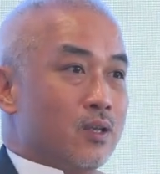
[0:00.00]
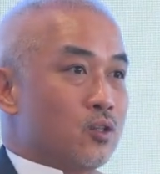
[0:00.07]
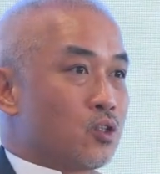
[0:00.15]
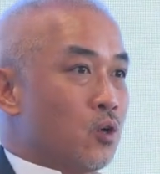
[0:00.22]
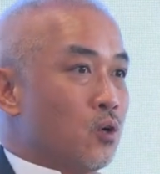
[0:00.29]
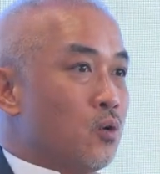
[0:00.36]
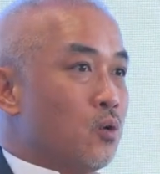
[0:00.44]

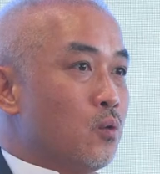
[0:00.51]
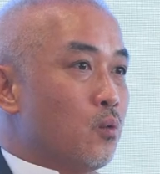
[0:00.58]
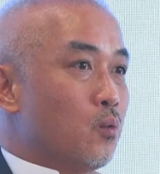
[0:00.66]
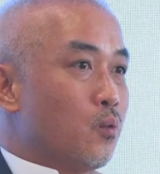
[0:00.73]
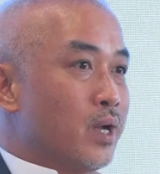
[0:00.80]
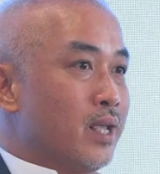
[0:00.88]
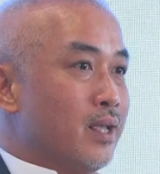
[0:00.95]
So
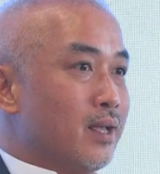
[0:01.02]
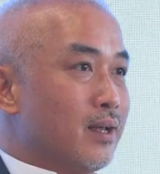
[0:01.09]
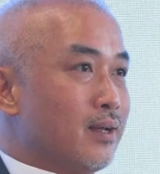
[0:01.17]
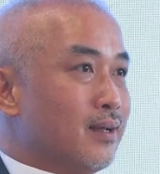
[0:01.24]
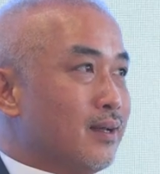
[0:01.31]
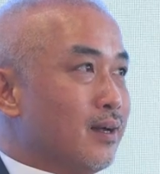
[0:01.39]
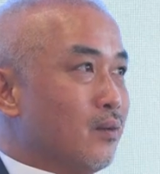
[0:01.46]

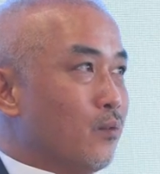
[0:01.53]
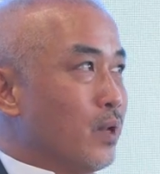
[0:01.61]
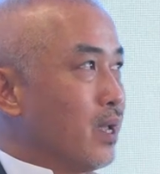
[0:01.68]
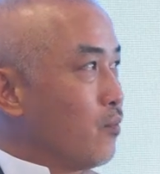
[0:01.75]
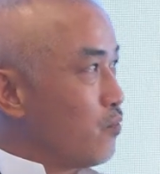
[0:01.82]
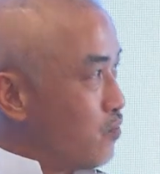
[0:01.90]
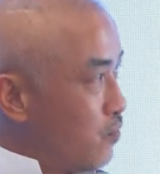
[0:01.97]
we
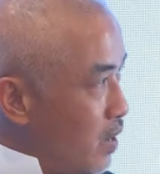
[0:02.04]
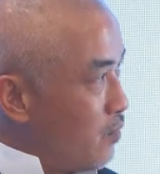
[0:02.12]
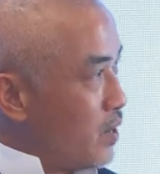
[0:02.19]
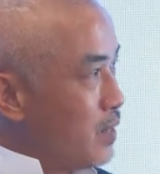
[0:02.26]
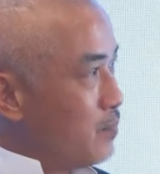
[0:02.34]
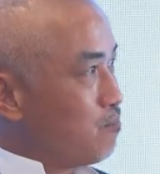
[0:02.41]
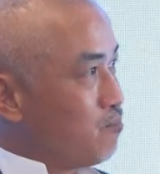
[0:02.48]

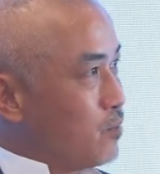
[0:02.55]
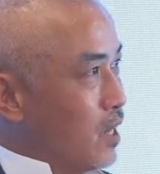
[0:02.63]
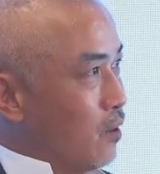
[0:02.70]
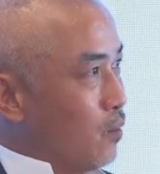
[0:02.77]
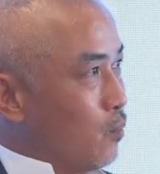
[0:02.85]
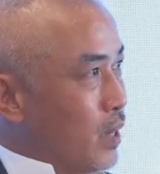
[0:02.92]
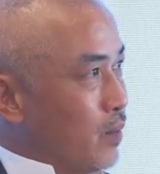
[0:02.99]

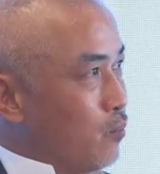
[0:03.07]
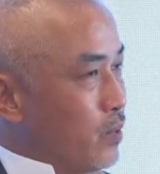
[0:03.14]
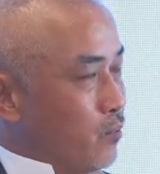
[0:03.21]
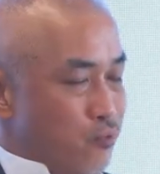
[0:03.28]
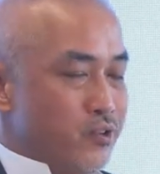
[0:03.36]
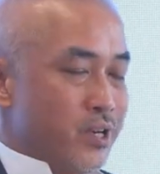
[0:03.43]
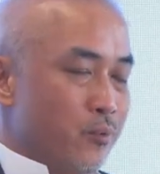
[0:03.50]

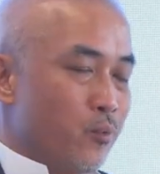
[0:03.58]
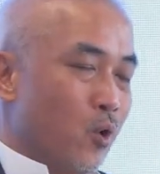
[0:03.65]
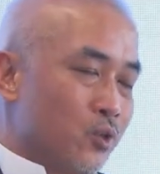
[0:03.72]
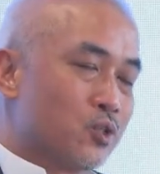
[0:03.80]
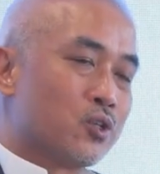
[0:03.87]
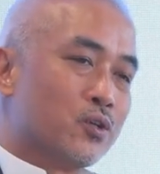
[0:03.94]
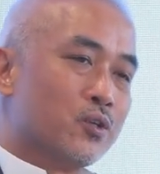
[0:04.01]
really
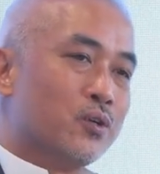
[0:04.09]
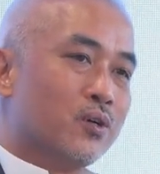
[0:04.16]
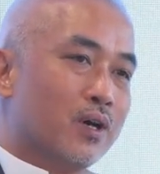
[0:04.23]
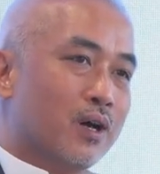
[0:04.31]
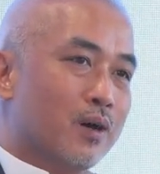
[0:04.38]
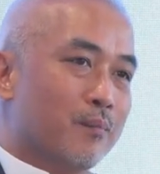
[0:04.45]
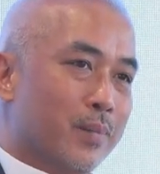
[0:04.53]
want
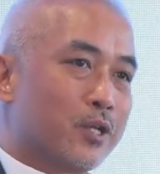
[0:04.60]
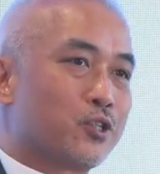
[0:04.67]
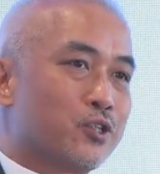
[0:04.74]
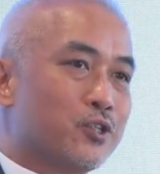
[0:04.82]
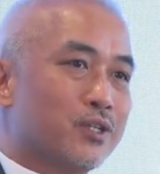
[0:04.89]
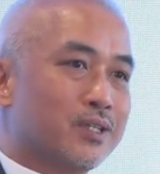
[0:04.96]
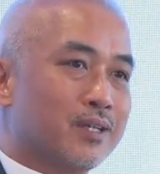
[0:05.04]
to make
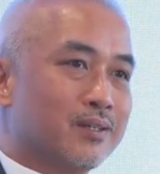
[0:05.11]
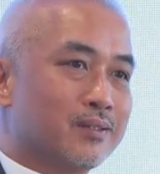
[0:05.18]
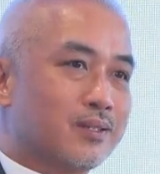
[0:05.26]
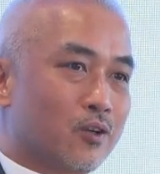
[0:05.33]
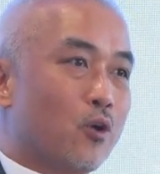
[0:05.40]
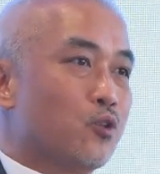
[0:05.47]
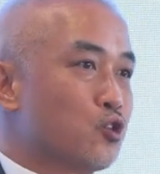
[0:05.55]
sure that
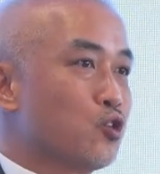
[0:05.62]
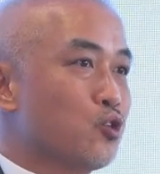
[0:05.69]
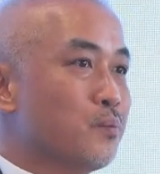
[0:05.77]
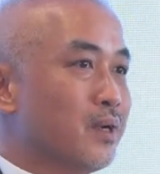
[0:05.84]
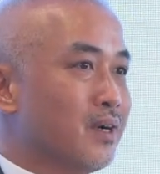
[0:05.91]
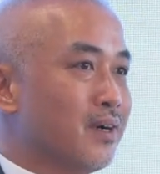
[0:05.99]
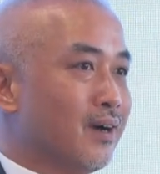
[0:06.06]
the
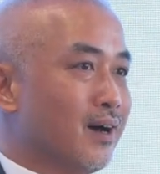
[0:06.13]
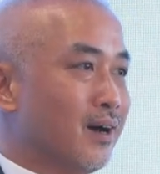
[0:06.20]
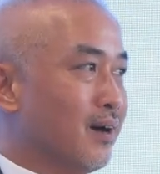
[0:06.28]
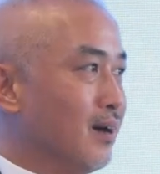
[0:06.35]
consumer,